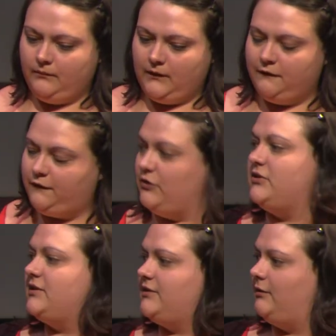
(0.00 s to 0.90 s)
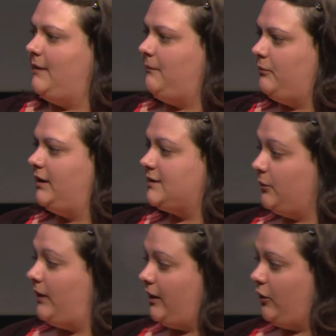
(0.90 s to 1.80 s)
fuses to the membrane is
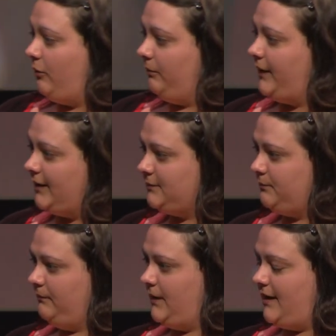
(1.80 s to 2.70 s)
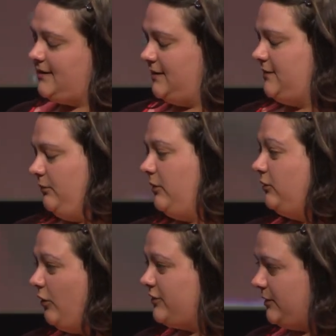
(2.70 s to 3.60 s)
quite a complex system where
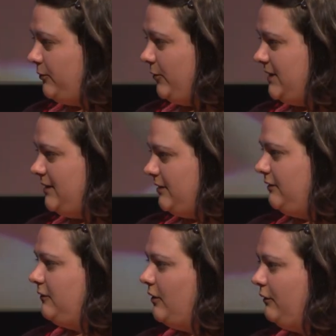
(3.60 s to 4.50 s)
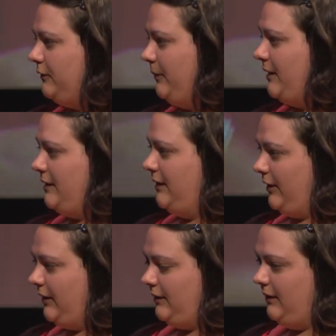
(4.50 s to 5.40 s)
lots of proteins are involved. But I think you
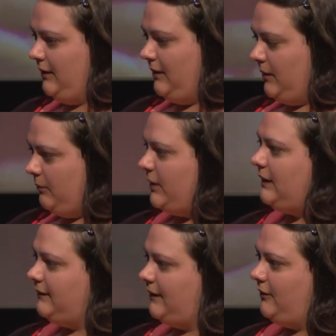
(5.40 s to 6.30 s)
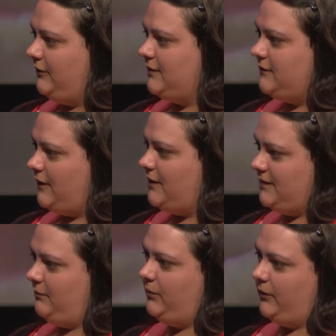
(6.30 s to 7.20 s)
can break it down to it's very
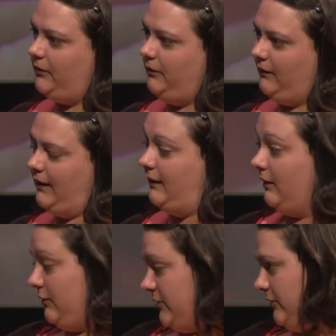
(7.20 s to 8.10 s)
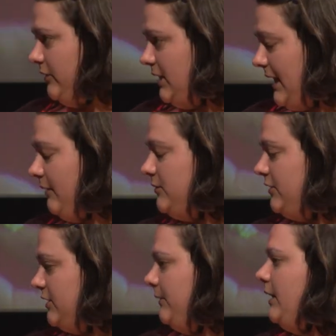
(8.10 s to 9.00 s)
simple, and also it helps you
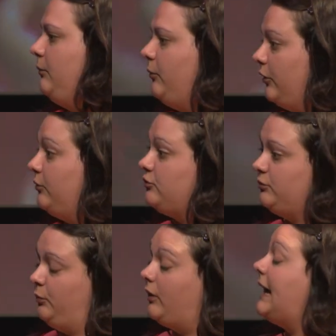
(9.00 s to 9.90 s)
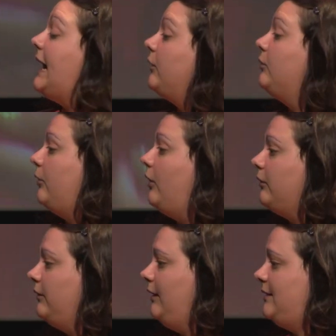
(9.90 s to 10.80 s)
explain what can go wrong
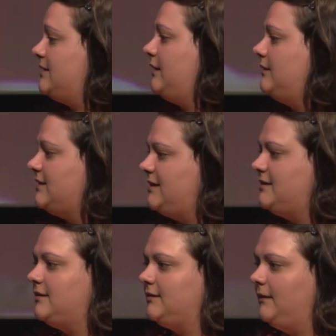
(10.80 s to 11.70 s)
in certain diseases.